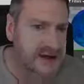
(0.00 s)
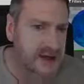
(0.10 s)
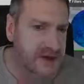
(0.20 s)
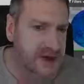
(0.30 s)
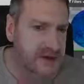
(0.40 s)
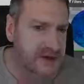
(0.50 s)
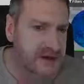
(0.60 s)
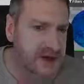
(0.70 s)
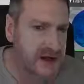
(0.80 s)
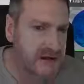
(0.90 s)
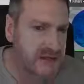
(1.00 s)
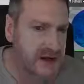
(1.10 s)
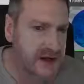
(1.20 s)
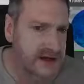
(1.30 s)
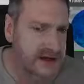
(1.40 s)
So we don't want it to be
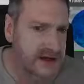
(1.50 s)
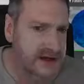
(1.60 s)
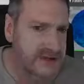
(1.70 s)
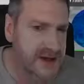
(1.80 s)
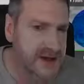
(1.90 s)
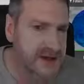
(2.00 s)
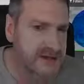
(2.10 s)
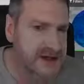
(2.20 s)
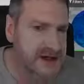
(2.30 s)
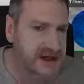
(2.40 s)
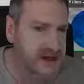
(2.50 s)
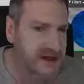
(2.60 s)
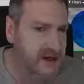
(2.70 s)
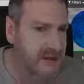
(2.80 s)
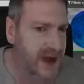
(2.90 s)
really transparent, particularly
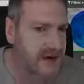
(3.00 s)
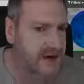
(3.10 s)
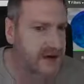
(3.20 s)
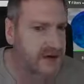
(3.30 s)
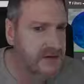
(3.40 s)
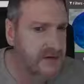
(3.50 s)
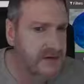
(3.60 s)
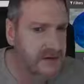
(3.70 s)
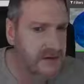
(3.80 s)
with that pattern on it.